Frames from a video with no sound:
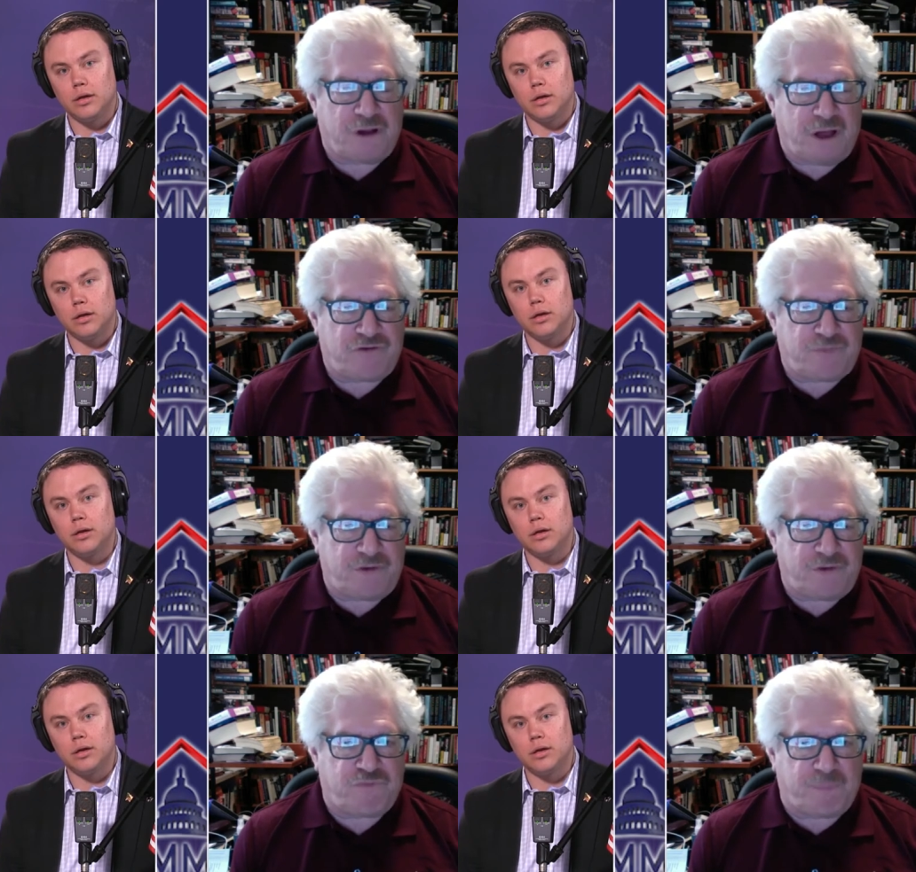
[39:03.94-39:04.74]
Speaker 1: class piece
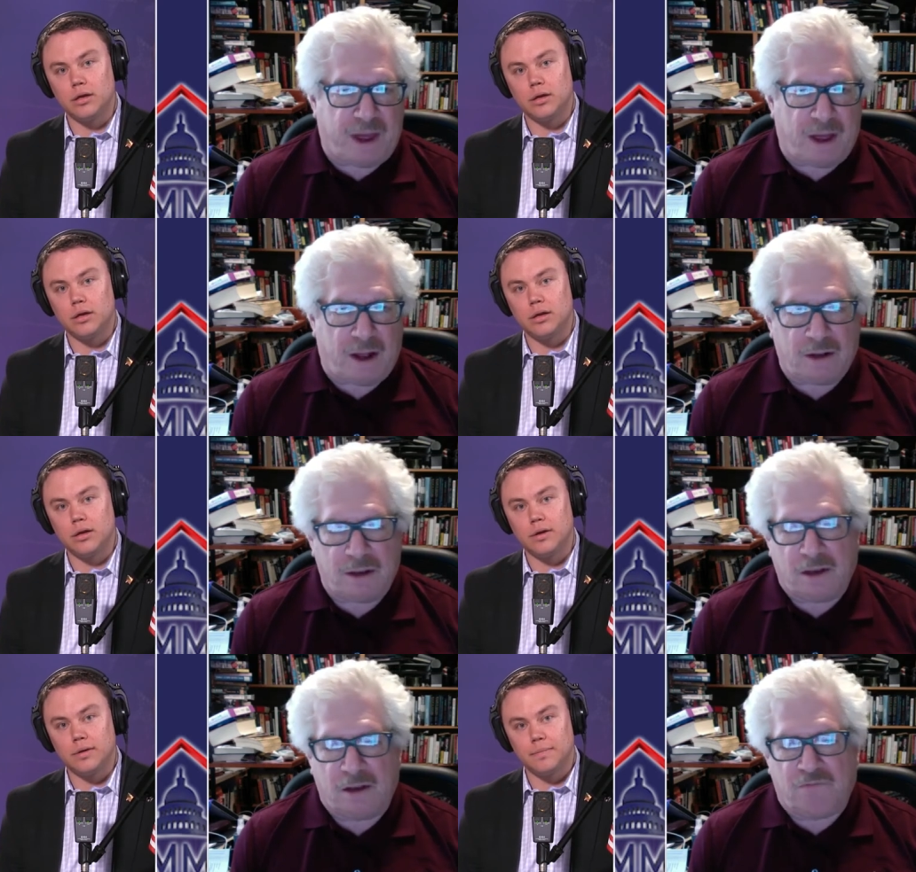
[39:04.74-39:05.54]
of mail
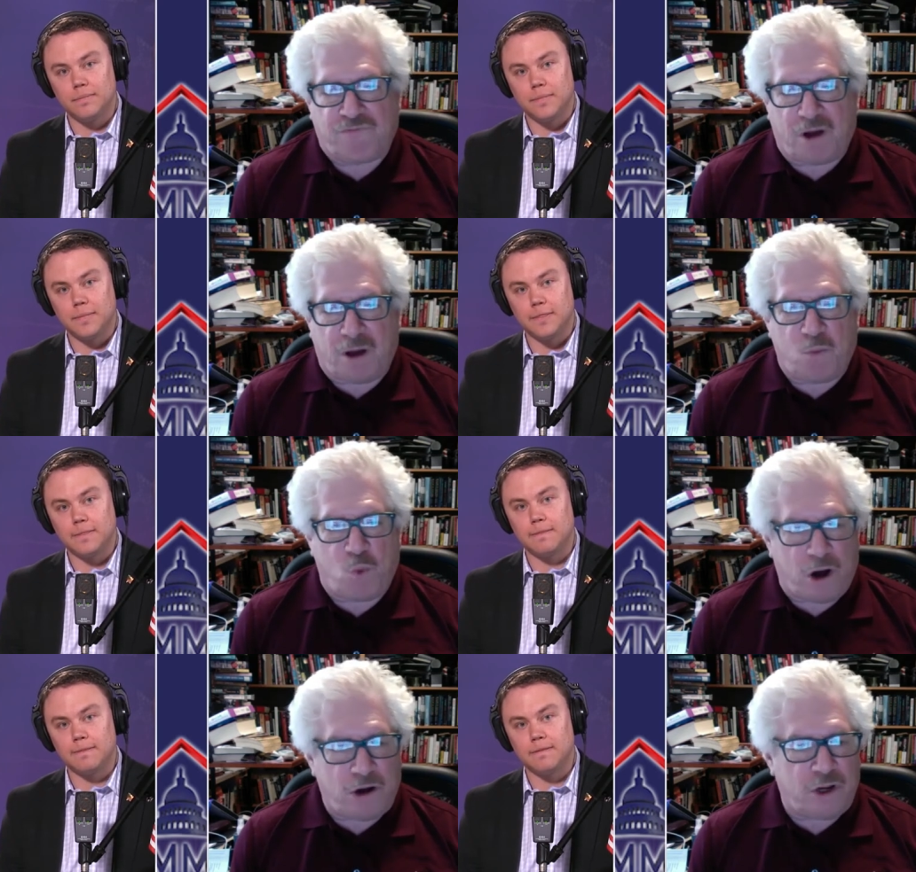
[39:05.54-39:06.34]
from
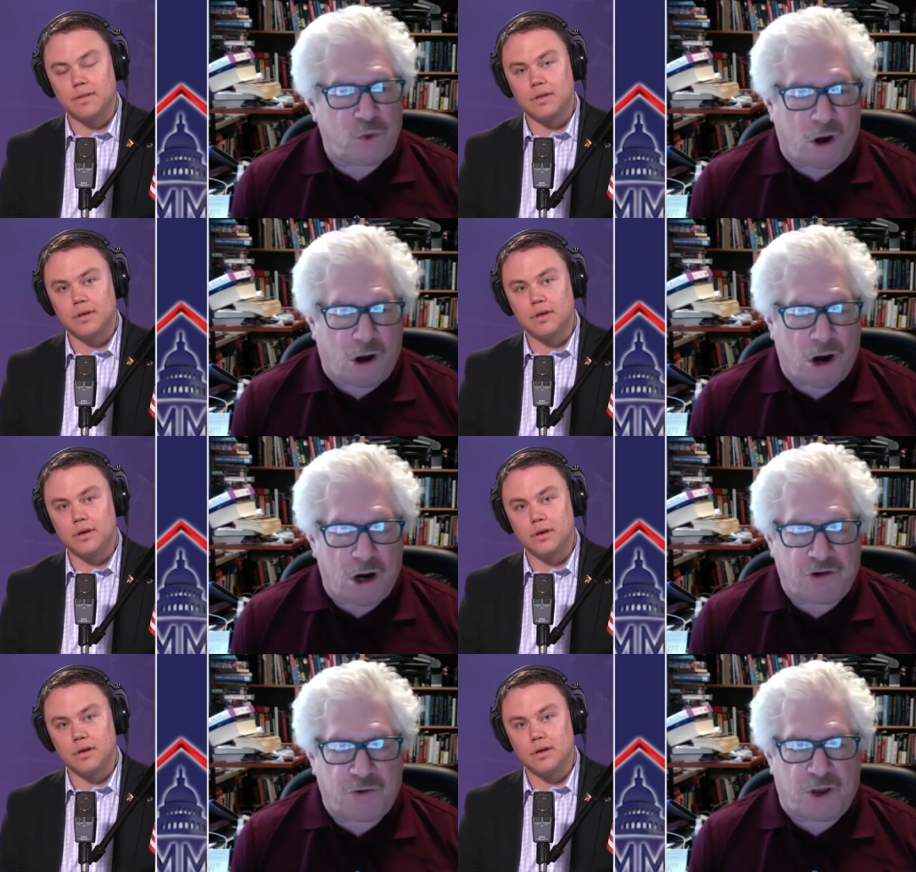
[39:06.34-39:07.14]
where you are
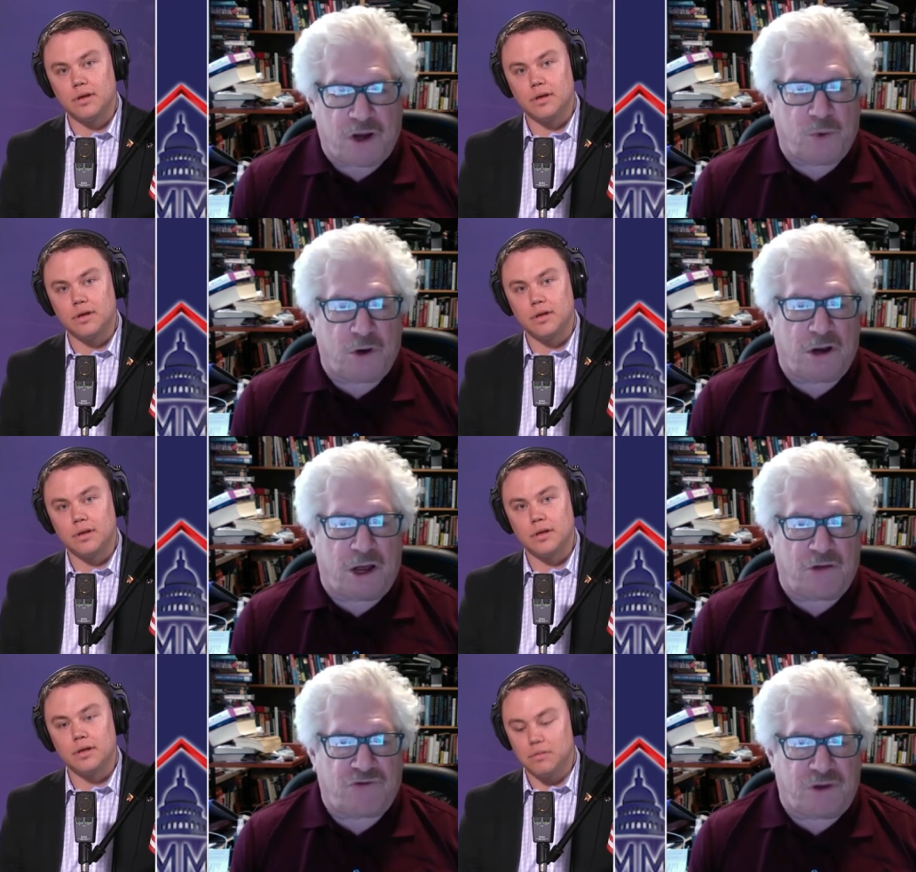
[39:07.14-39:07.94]
to anywhere
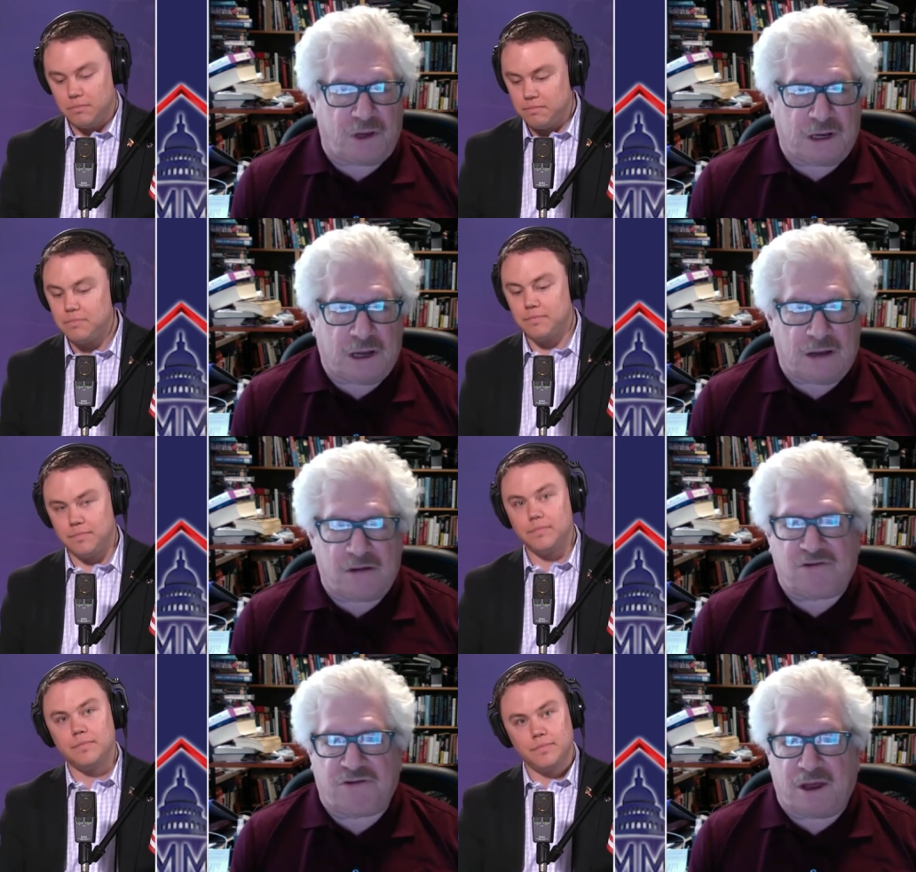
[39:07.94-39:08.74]
else in the United
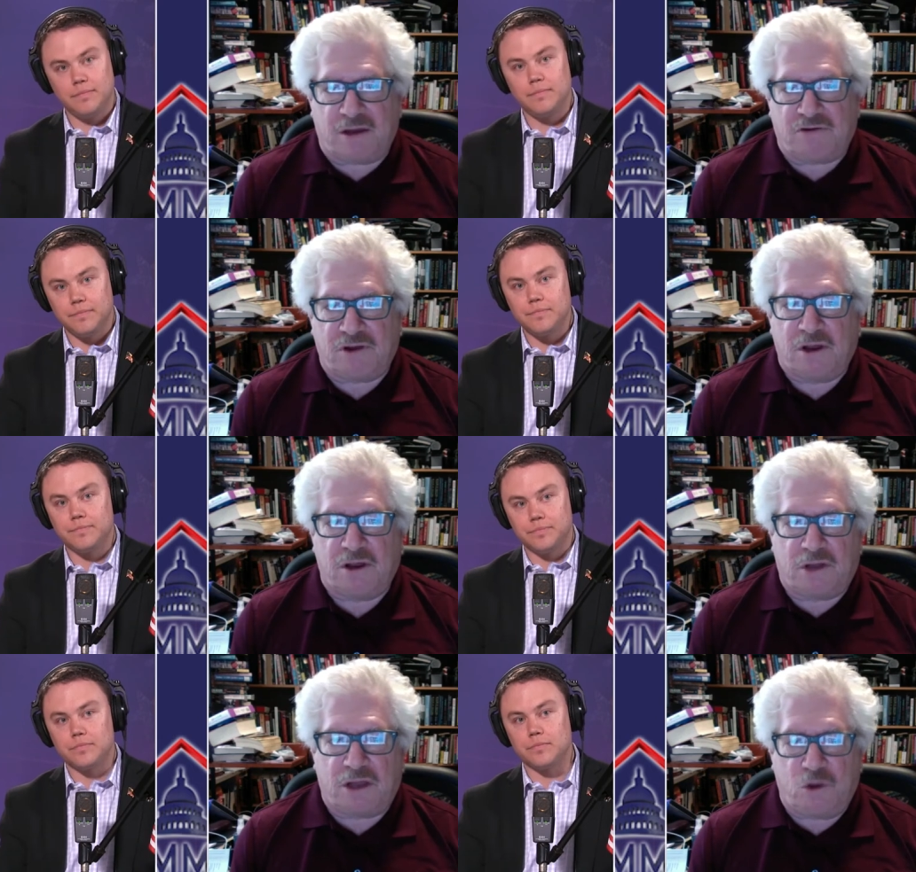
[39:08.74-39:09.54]
States than
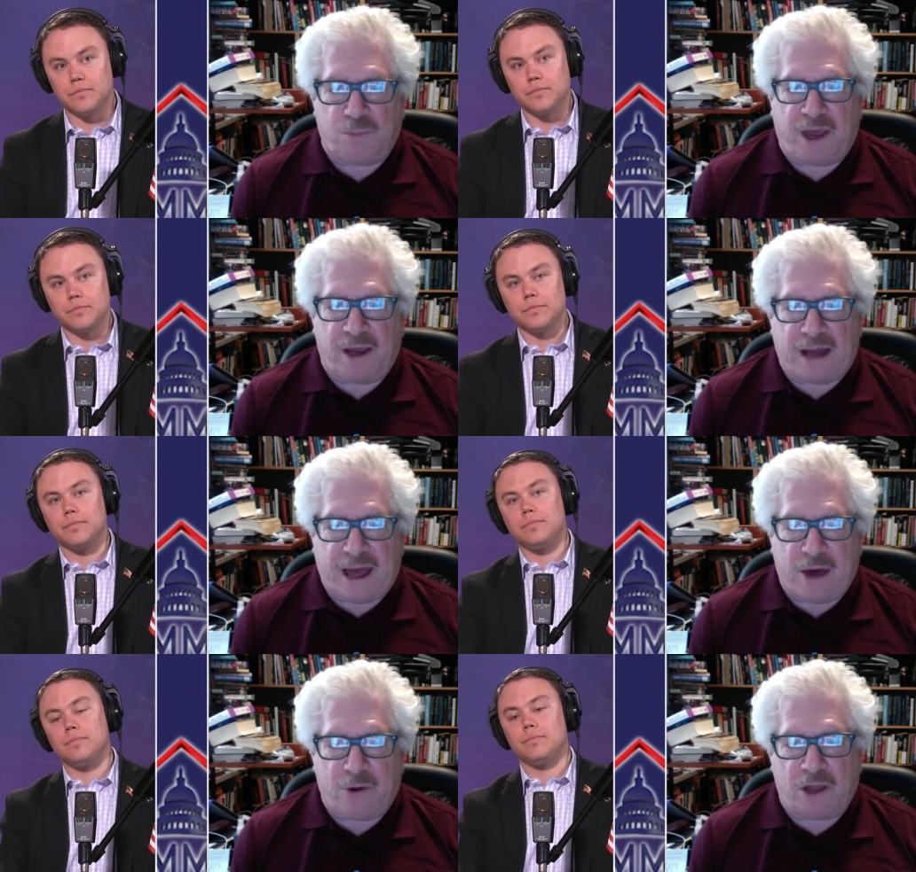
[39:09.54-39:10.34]
you pay now
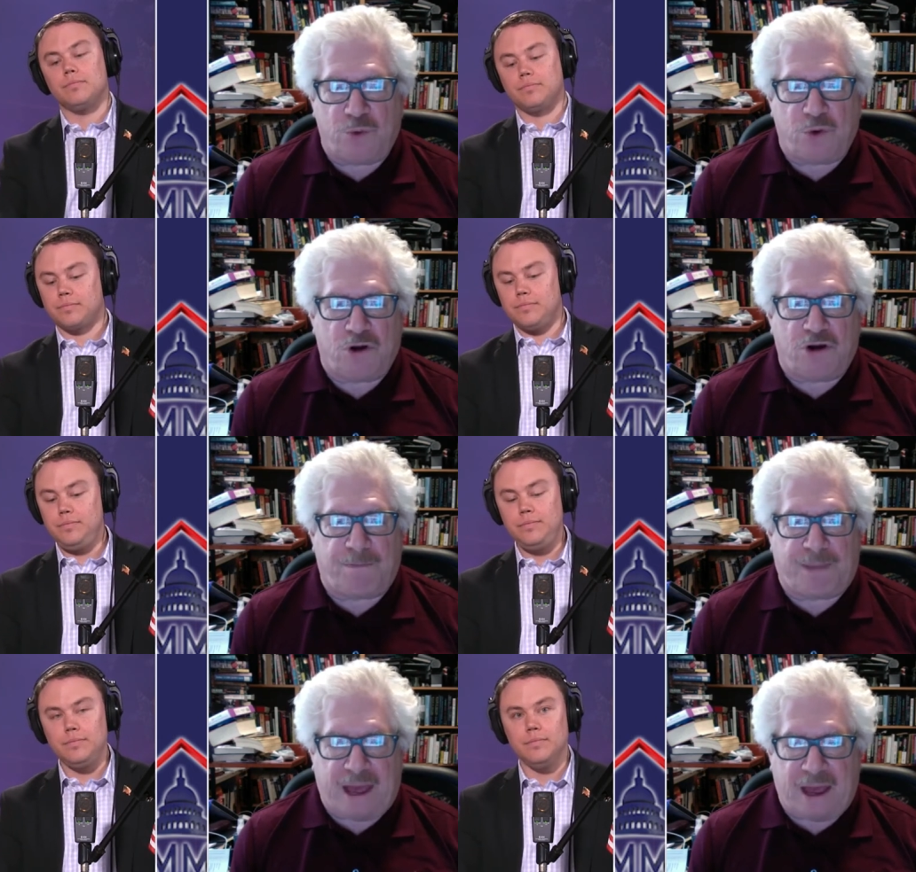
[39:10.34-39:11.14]
and you were going to
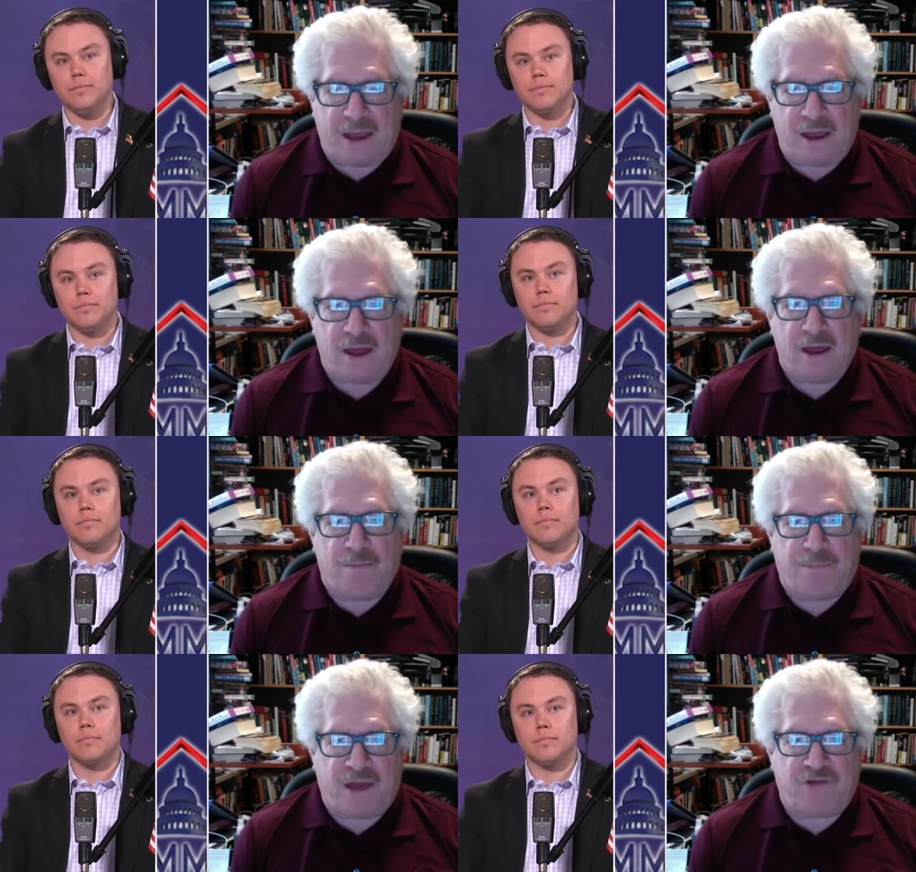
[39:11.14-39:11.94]
pay
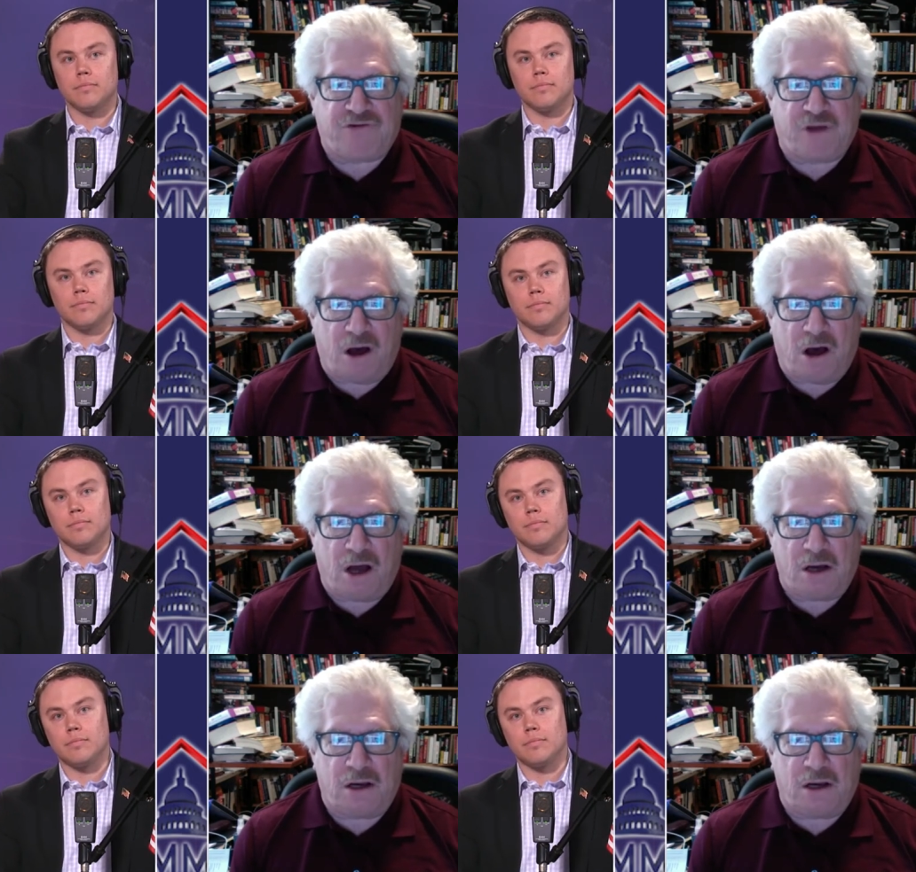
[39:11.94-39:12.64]
based on